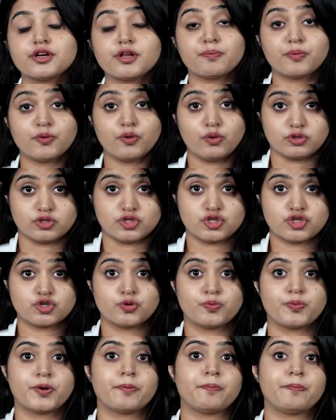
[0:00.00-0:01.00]
approach
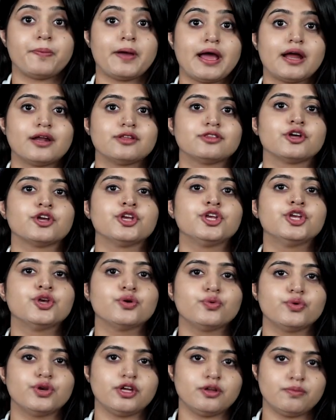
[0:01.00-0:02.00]
to prepare the
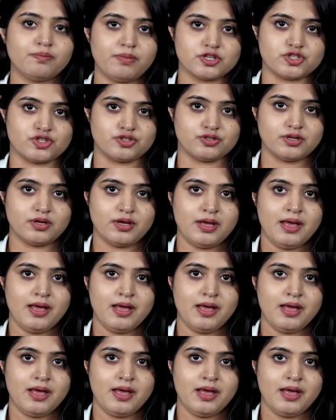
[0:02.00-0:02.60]
union budget,